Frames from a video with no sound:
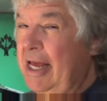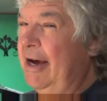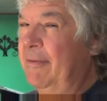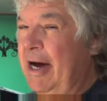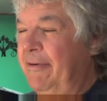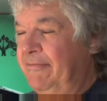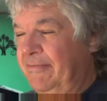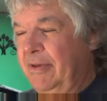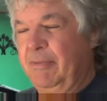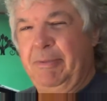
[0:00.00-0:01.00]
Well,
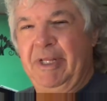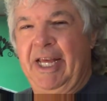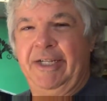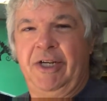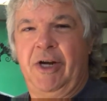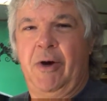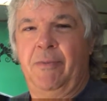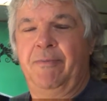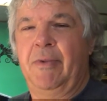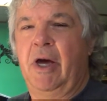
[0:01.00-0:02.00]
we'll be letting you know.
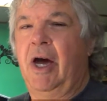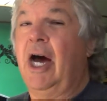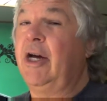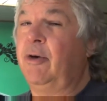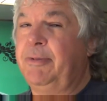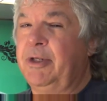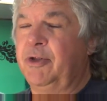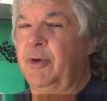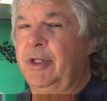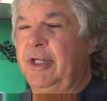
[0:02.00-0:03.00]
I hope you
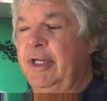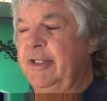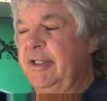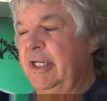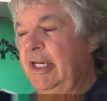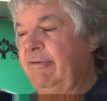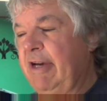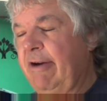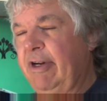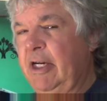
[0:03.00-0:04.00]
enjoyed this. If you
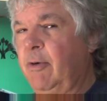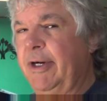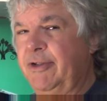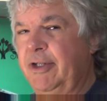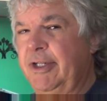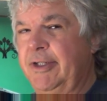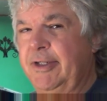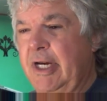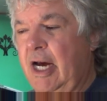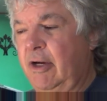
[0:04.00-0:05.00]
have any
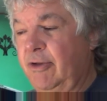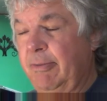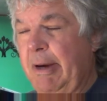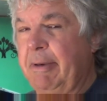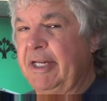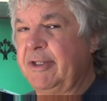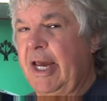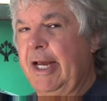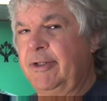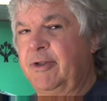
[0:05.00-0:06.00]
questions, I'll do my best to
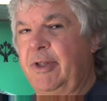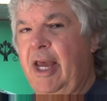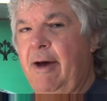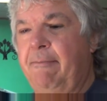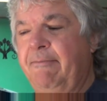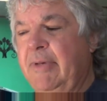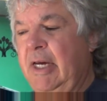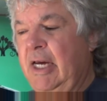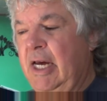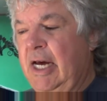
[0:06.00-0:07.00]
answer them.
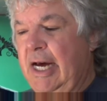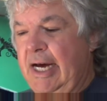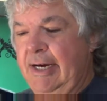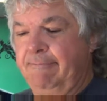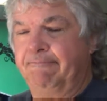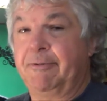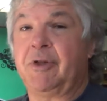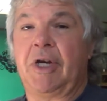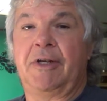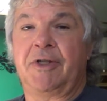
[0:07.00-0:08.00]

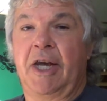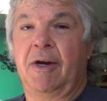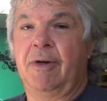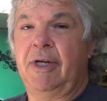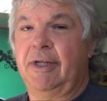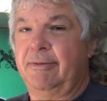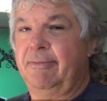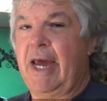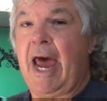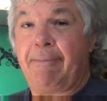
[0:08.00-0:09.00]
Stay scary and
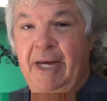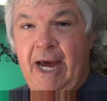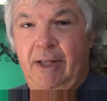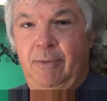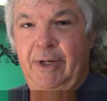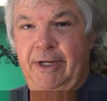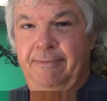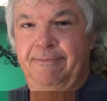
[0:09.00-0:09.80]
happy Halloween.